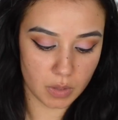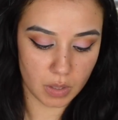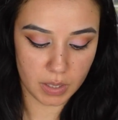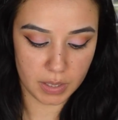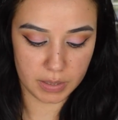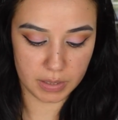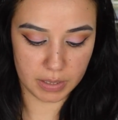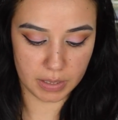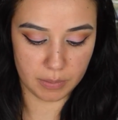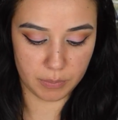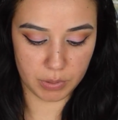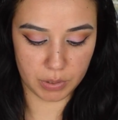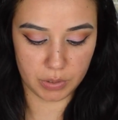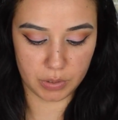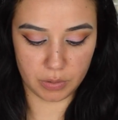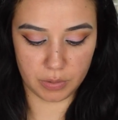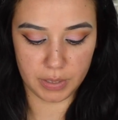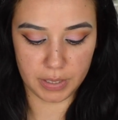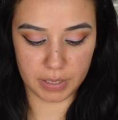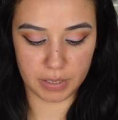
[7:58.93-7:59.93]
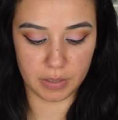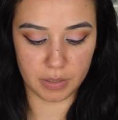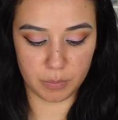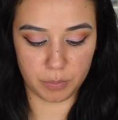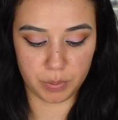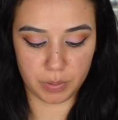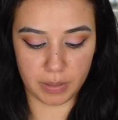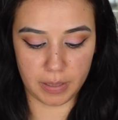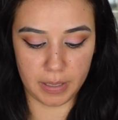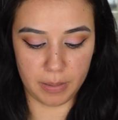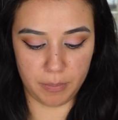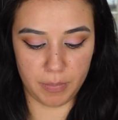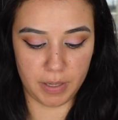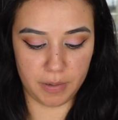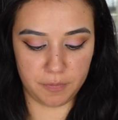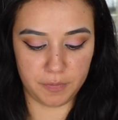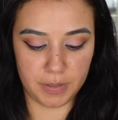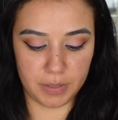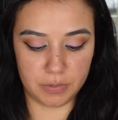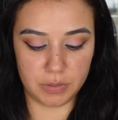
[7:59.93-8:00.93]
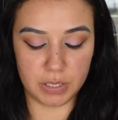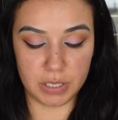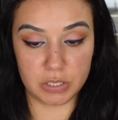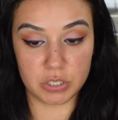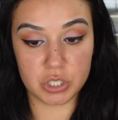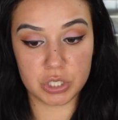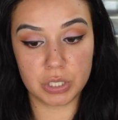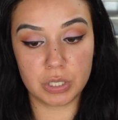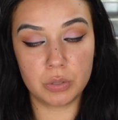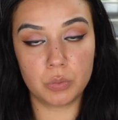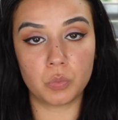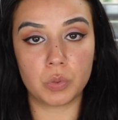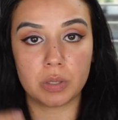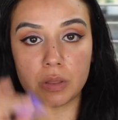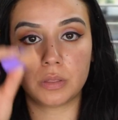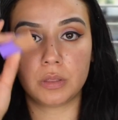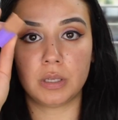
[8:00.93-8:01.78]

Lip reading: and then I'm going to go ahead and apply my foundation with